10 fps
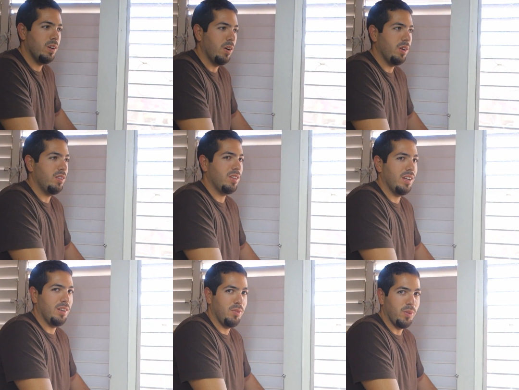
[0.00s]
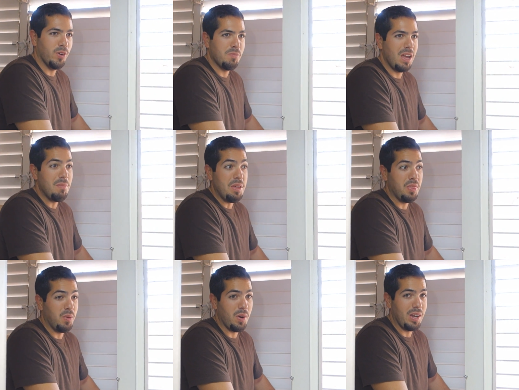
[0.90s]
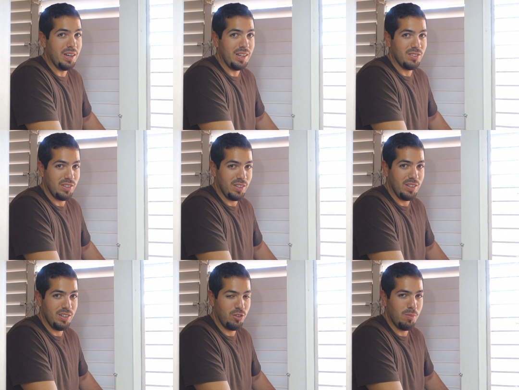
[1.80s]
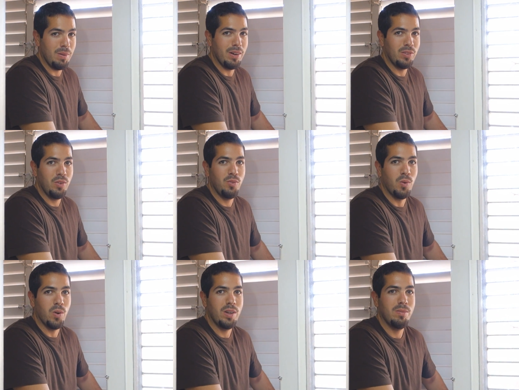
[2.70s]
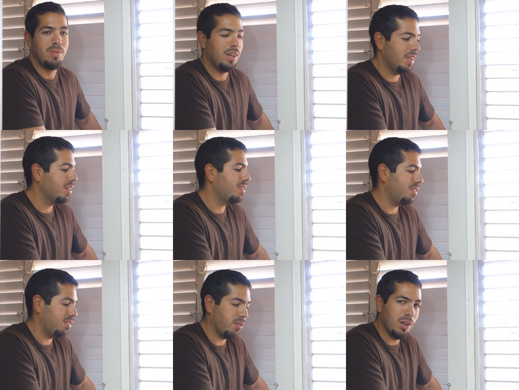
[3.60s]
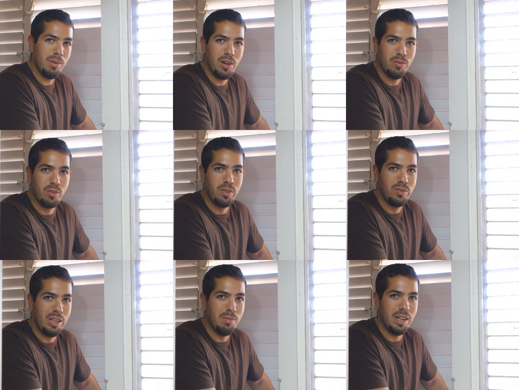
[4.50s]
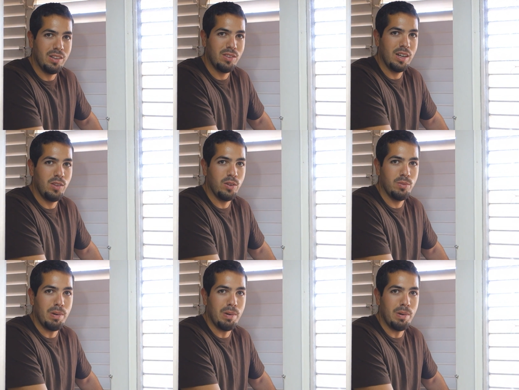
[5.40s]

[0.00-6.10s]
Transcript: No, he said it's 4, maybe 3, and I said it should be about 2:40. But I guess this has already been on for 15 minutes, and it took